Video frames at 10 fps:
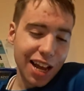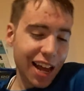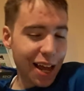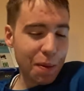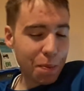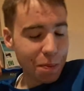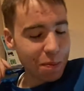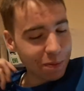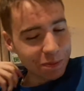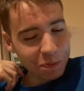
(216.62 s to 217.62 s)

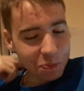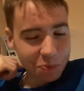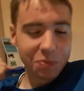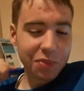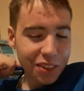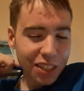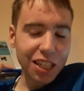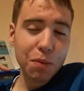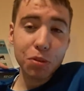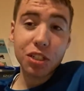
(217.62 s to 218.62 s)

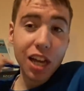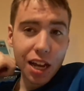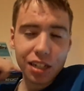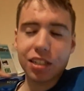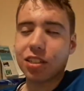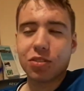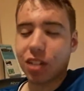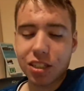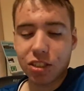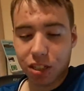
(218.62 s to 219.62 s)
But yeah, you know,
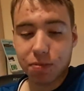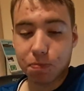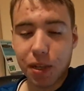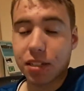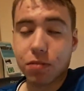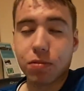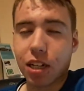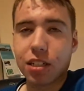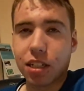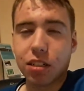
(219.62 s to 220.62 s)
that's just basically what
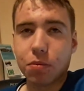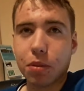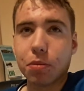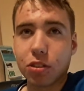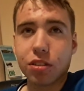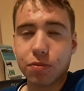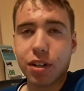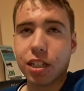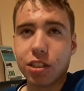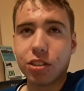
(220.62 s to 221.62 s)
I think. Young people are just
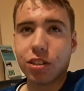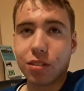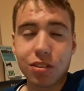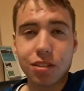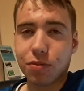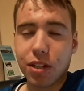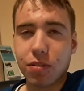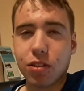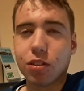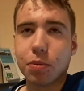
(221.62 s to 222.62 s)
afraid to join because they're afraid
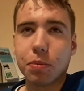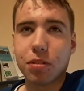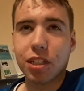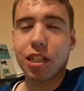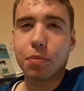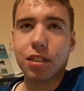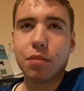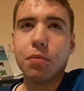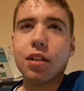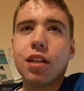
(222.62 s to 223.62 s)
of what other people think about
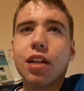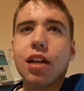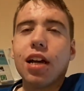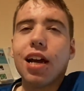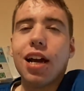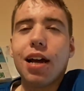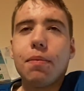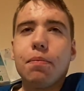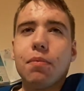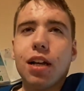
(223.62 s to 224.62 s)
them.
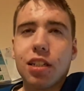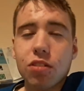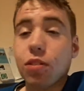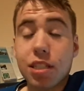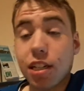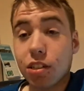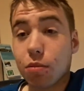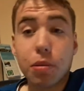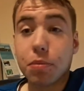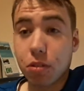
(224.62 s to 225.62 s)
And you know, I say to
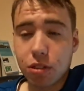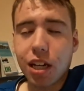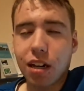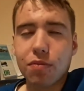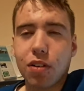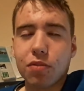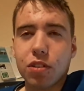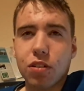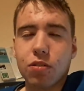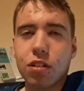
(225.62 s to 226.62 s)
young people, you know, to get involved
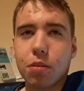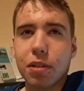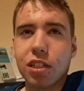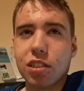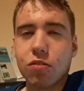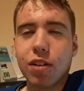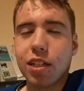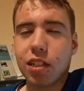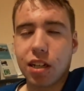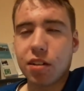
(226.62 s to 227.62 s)
with your local community, it's
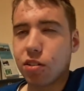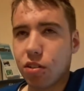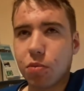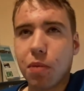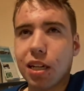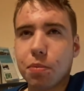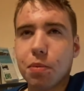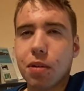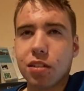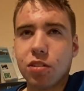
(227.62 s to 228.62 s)
great. You get to know many
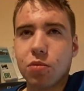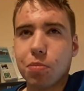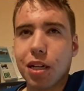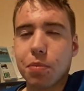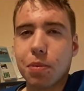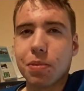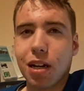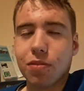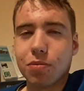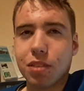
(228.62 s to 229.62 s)
people. I know many people
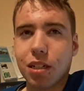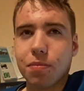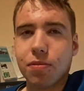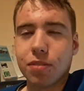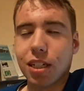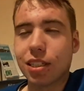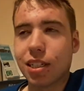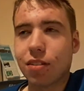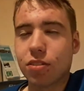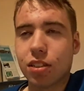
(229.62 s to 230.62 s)
now from Tidy
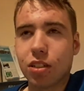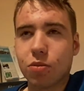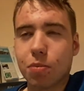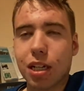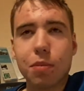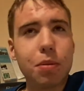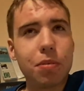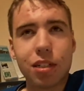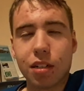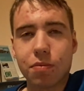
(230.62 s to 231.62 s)
Towns, and I know many
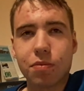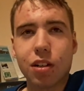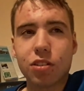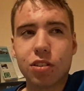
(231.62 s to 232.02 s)
people, and I've got